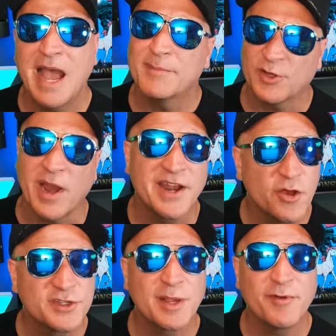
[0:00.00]
I'm sorry, I know
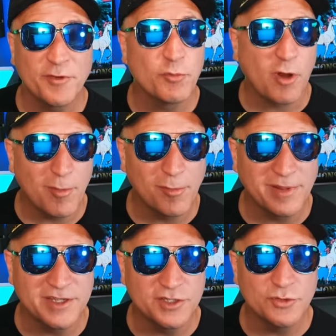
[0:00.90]
some of you
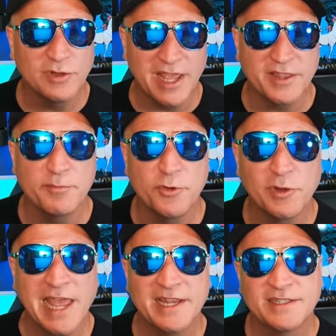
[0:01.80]
probably do like the
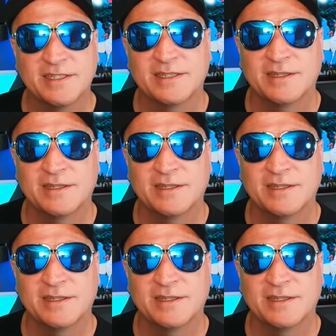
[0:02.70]
Bouet,